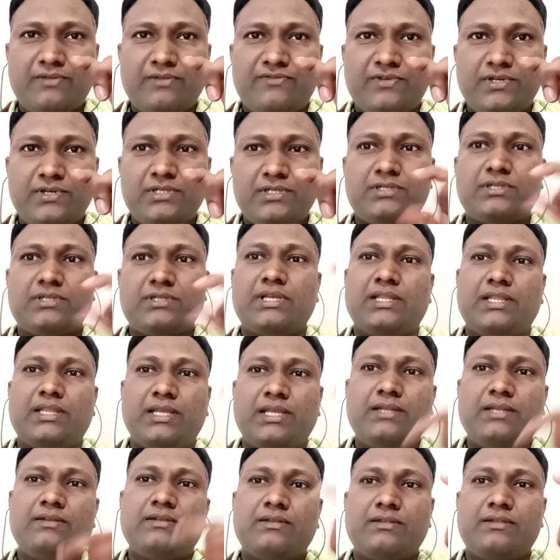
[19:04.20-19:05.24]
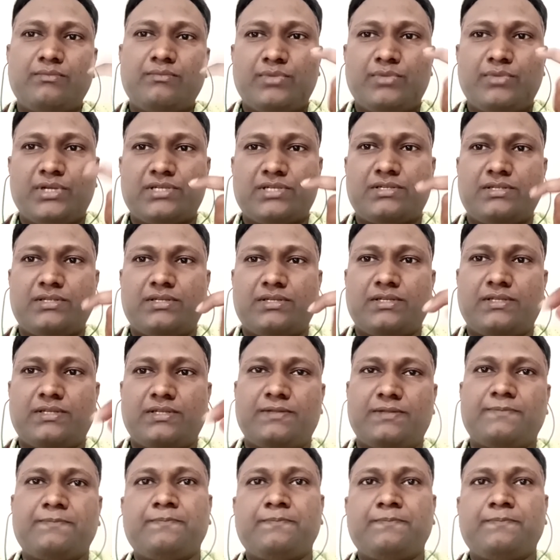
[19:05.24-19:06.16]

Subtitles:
first and then brush the teeth.